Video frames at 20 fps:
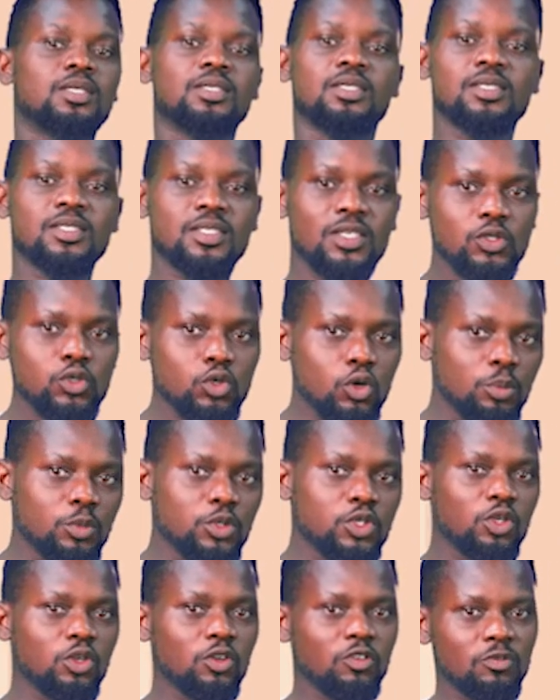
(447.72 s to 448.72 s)
the state
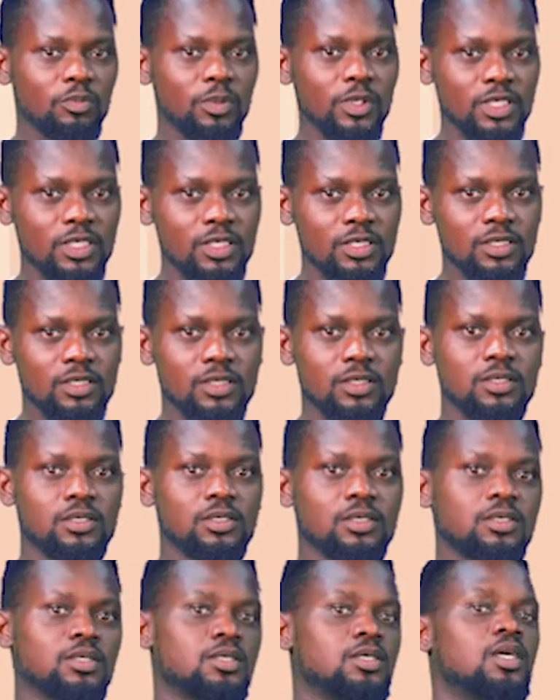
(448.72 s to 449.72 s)
commissioner of police,
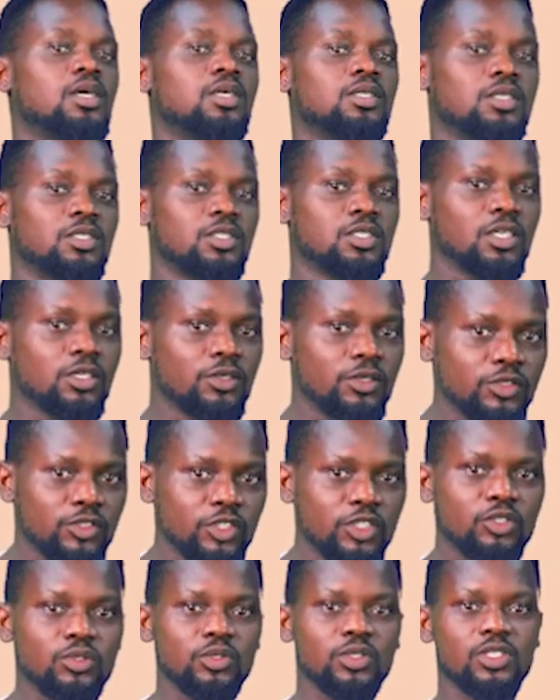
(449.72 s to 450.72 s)
the
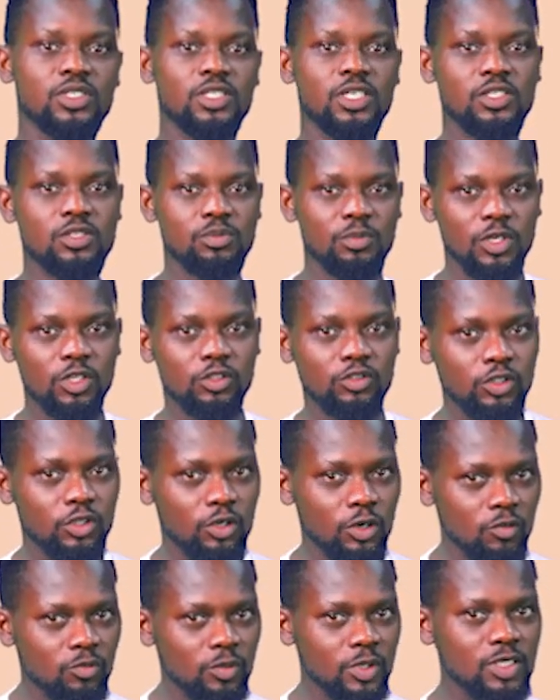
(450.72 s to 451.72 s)
secretary to the state military
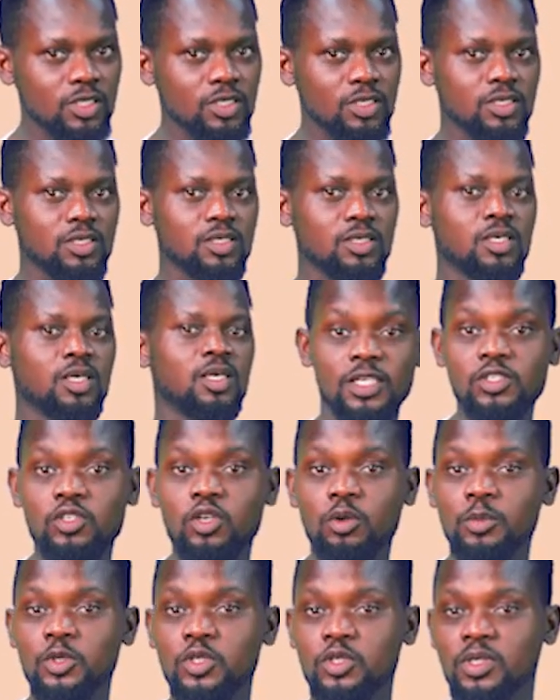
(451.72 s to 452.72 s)
government, state
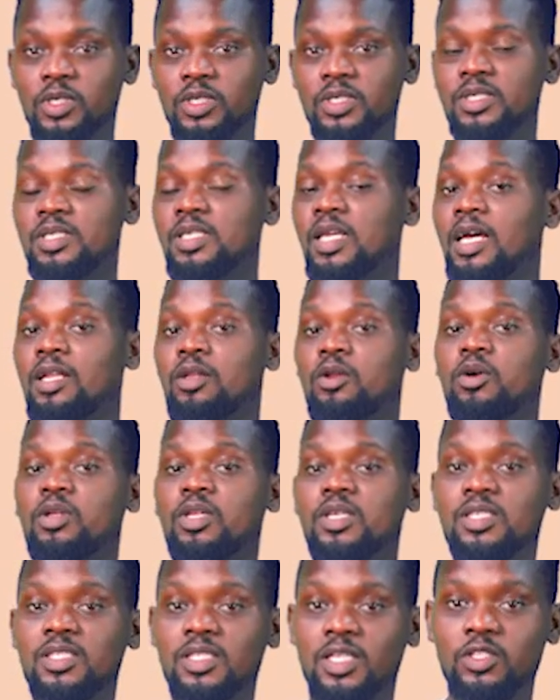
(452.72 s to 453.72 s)
commissioners, and
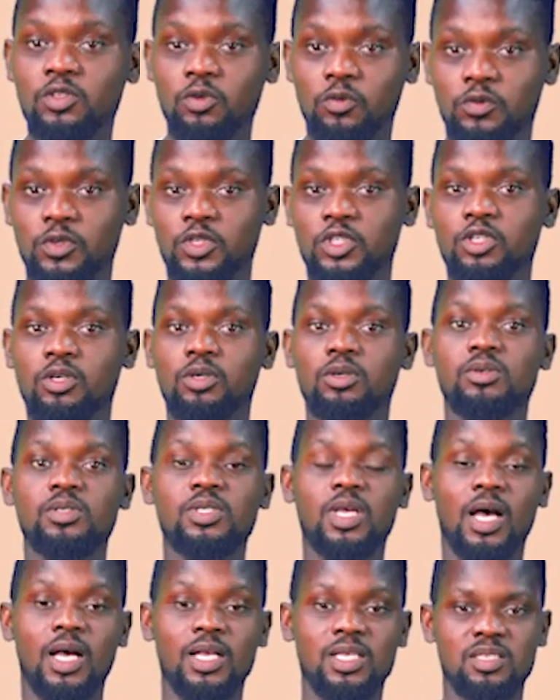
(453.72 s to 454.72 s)
other state
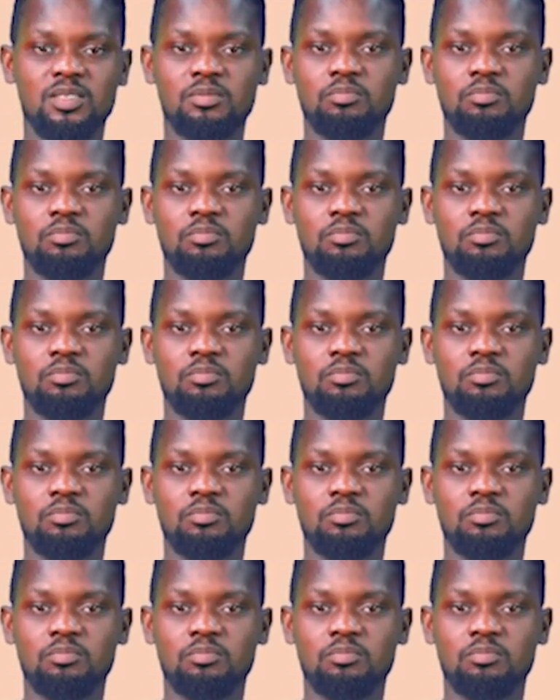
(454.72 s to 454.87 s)
officials as